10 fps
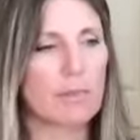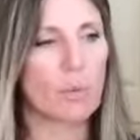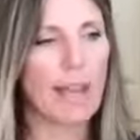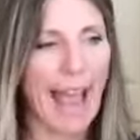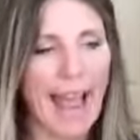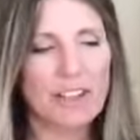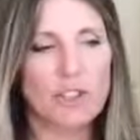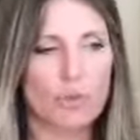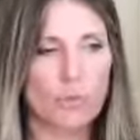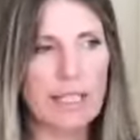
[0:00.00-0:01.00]
we had
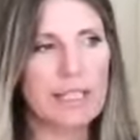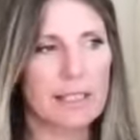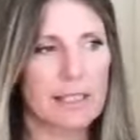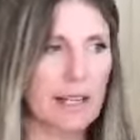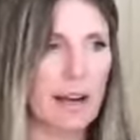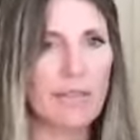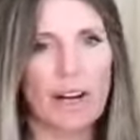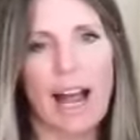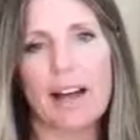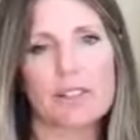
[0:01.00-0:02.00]
to
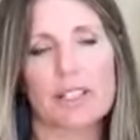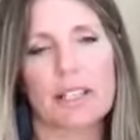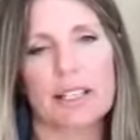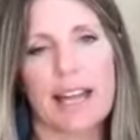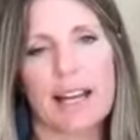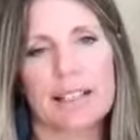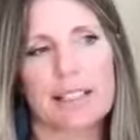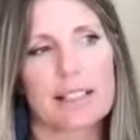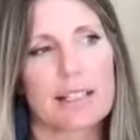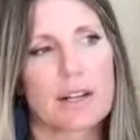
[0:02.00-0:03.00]
rediscover how to
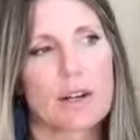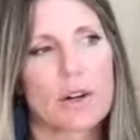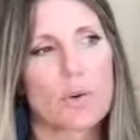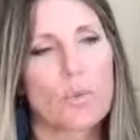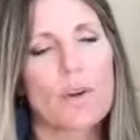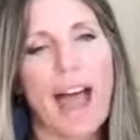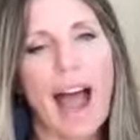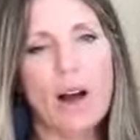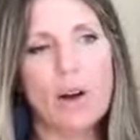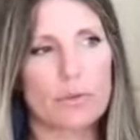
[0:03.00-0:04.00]
connect
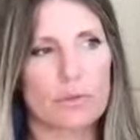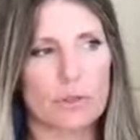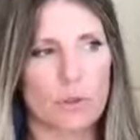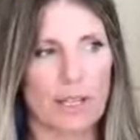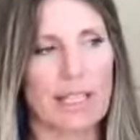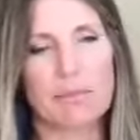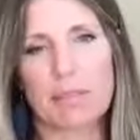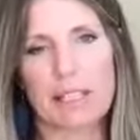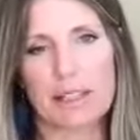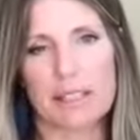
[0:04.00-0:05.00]
without drinking
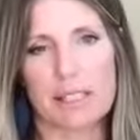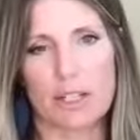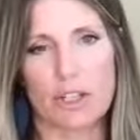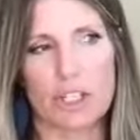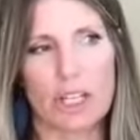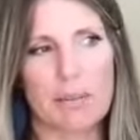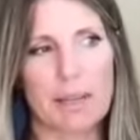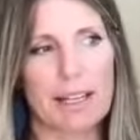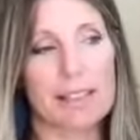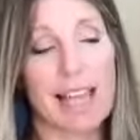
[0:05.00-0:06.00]
being the synergy,
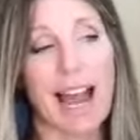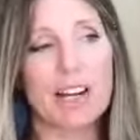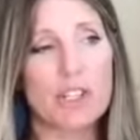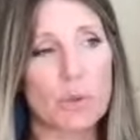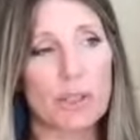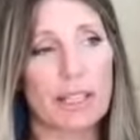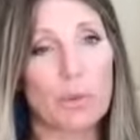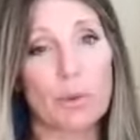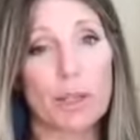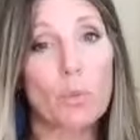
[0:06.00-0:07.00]
because actually
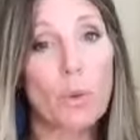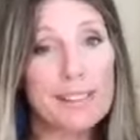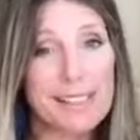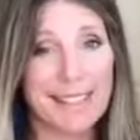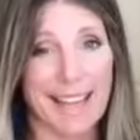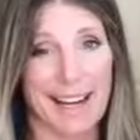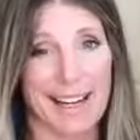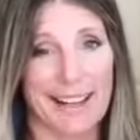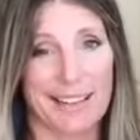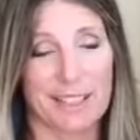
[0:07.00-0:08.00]
it really wasn't that
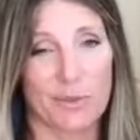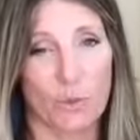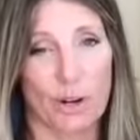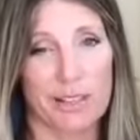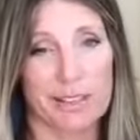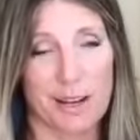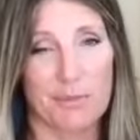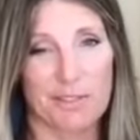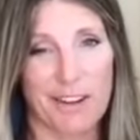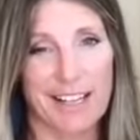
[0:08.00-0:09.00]
connecting for us,
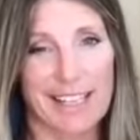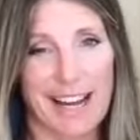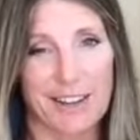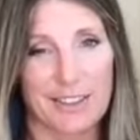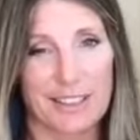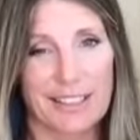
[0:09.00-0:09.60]
come to find out.